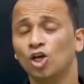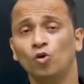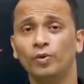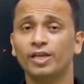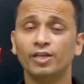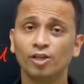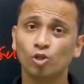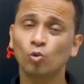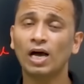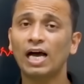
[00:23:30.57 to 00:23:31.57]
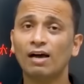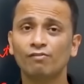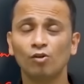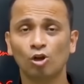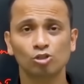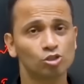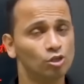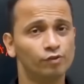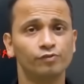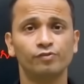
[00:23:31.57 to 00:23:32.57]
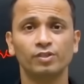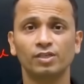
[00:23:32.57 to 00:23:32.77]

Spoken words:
wherein you have lots of